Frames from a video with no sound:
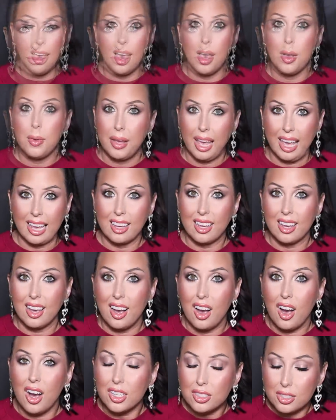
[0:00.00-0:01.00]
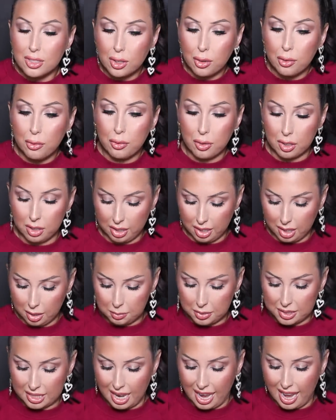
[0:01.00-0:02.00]
Okay, also for
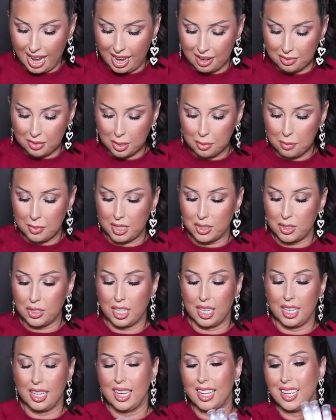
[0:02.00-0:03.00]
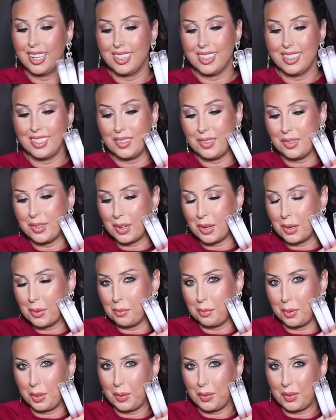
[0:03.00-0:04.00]
lips, I have to mention
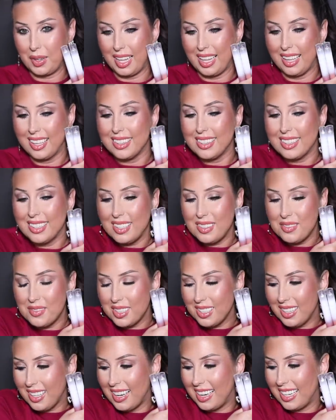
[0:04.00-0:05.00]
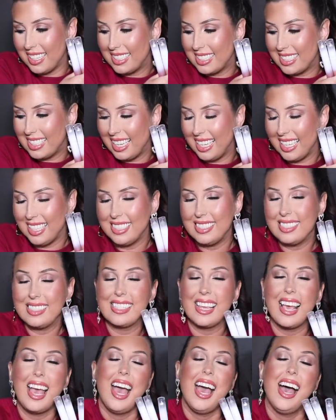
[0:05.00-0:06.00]
Lunar Beauty lip
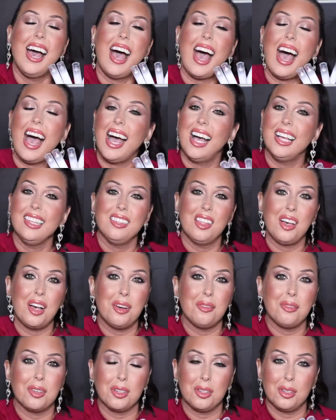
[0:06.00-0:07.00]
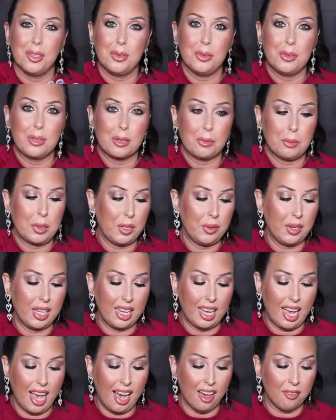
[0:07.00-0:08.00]
glosses. I love Lunar
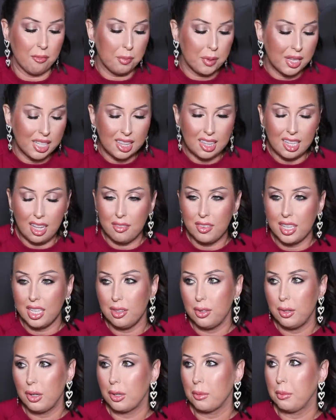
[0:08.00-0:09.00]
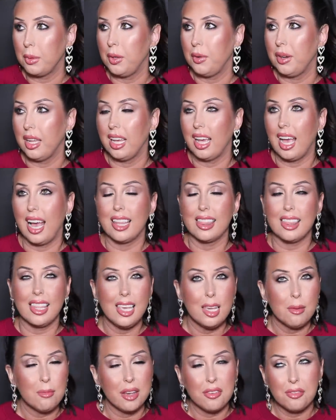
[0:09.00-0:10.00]
Beauty. I have been loving Lunar Beauty. I
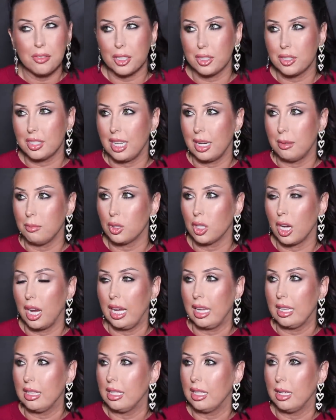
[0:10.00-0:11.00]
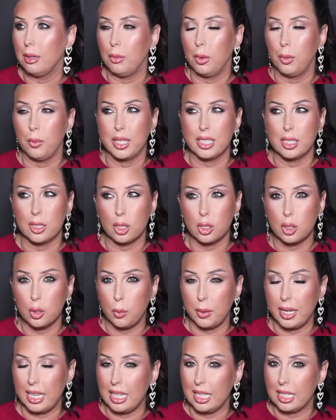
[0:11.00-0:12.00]
think my first time trying them was
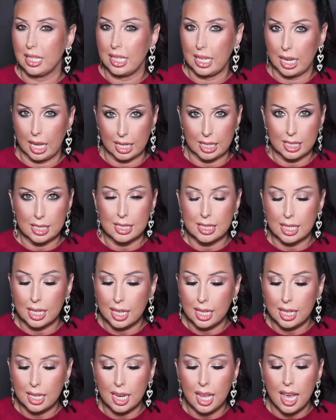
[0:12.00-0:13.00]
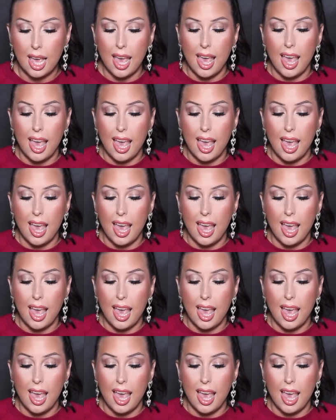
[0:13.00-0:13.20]
2019.